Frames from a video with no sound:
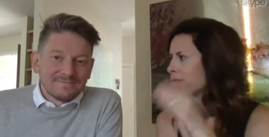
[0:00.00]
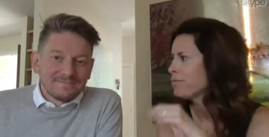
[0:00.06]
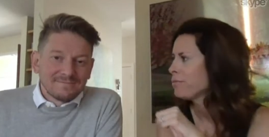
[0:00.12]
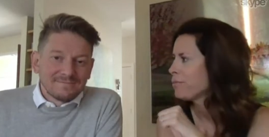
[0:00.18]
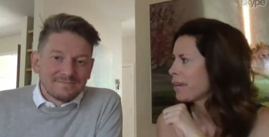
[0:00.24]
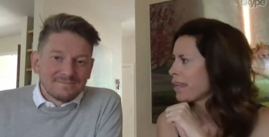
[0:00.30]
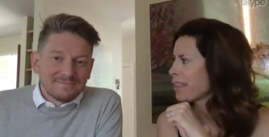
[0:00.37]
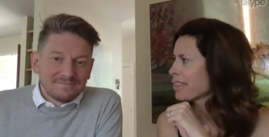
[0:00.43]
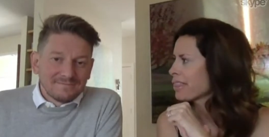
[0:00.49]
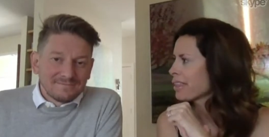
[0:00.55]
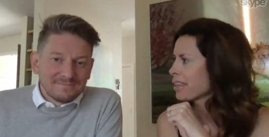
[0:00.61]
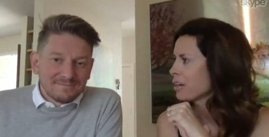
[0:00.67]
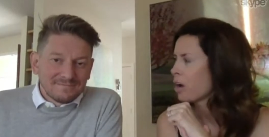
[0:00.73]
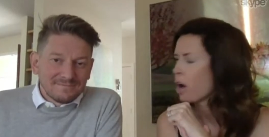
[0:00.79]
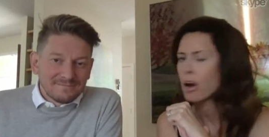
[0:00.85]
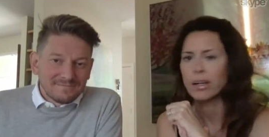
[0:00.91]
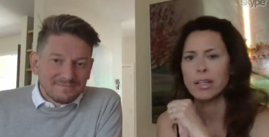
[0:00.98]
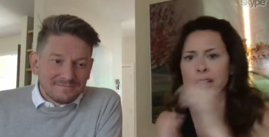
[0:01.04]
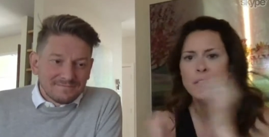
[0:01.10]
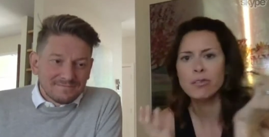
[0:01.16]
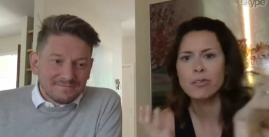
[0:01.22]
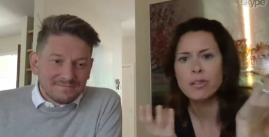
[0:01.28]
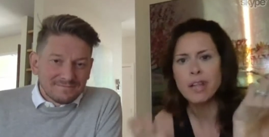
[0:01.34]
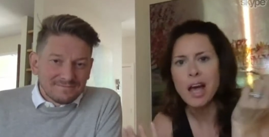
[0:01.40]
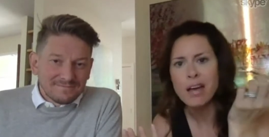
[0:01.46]
Speaker 1: with our
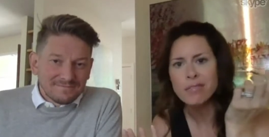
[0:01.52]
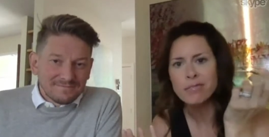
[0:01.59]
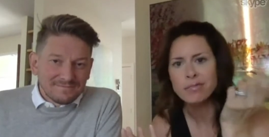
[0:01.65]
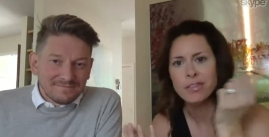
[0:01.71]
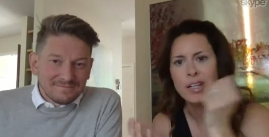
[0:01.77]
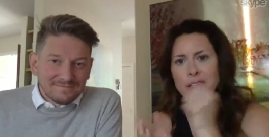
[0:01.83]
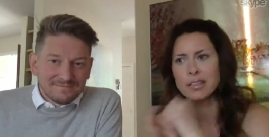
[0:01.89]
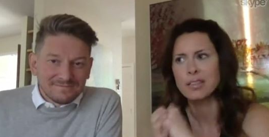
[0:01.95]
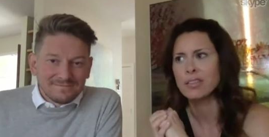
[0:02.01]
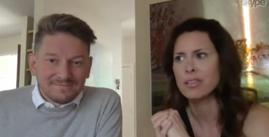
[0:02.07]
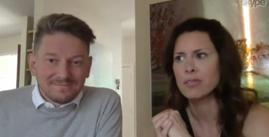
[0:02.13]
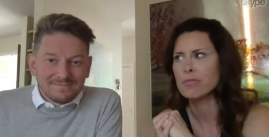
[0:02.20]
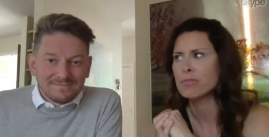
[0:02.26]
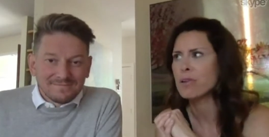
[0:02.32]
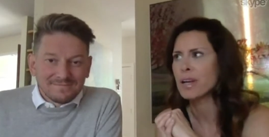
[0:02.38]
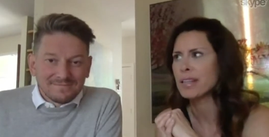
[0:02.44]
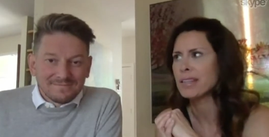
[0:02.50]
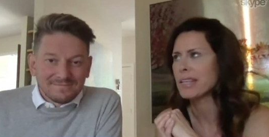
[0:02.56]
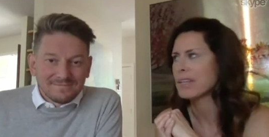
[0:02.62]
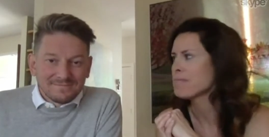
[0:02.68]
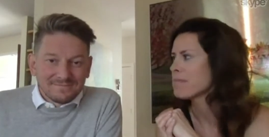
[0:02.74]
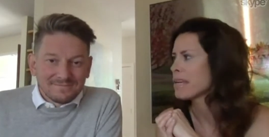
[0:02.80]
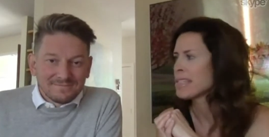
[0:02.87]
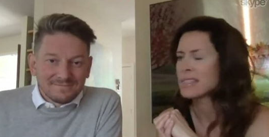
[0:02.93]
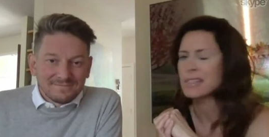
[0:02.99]
little loved one, the one that
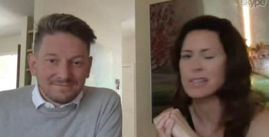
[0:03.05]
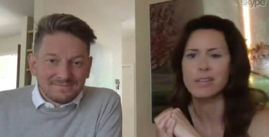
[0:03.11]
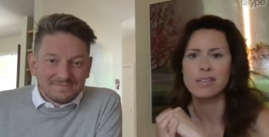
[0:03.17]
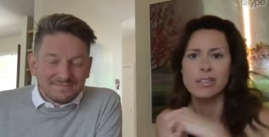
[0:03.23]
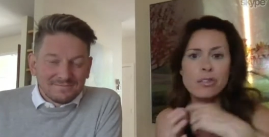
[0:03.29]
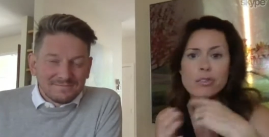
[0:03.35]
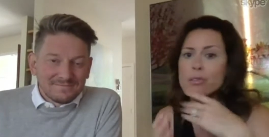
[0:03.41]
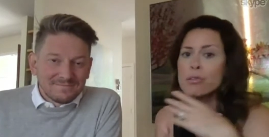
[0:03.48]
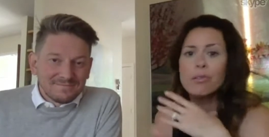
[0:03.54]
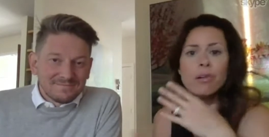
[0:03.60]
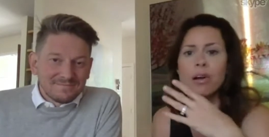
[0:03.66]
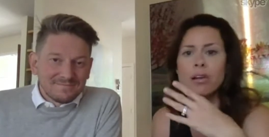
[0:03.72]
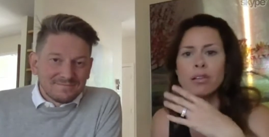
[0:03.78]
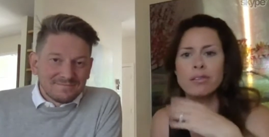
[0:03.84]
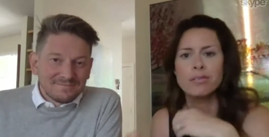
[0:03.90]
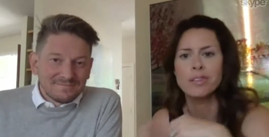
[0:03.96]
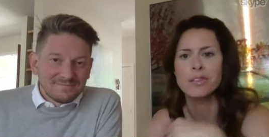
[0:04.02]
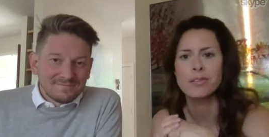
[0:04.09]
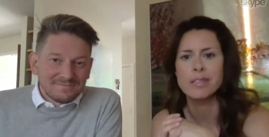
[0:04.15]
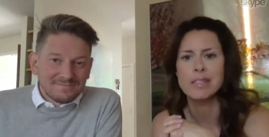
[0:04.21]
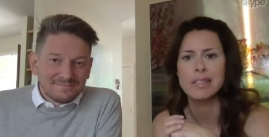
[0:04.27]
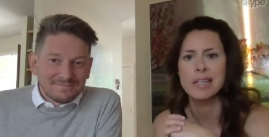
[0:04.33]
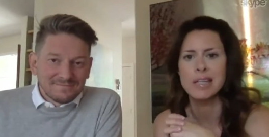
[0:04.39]
makes us do all of those